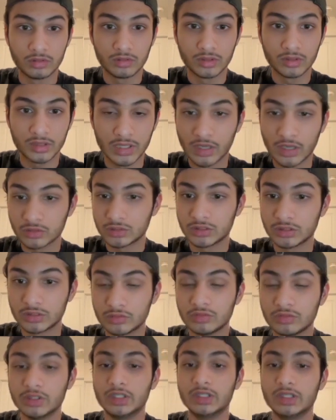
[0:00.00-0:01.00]
thousands
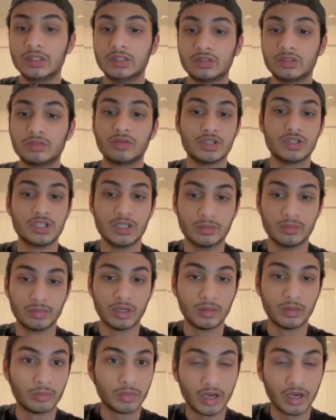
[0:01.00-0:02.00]
of leads for cheap.
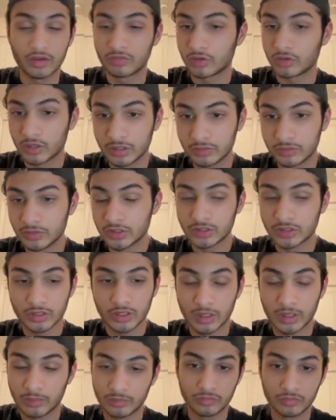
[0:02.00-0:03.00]
And by far,
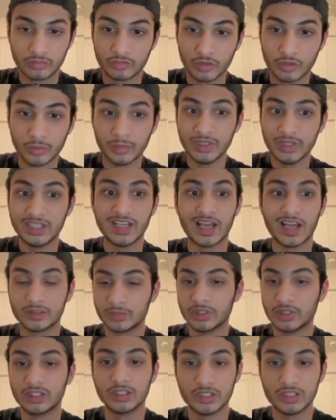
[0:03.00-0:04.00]
Instagram for me has
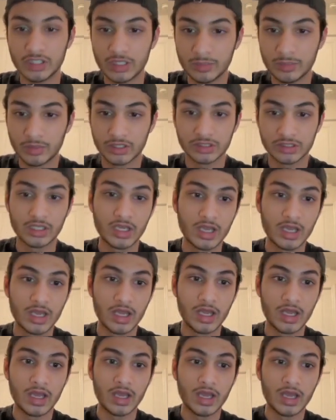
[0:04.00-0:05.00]
been the cheapest
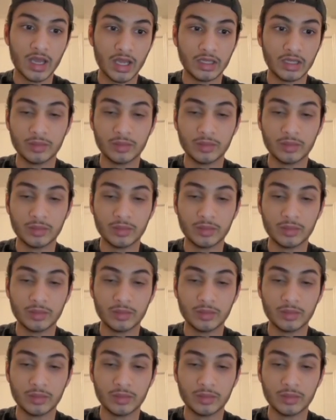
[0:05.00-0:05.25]
and the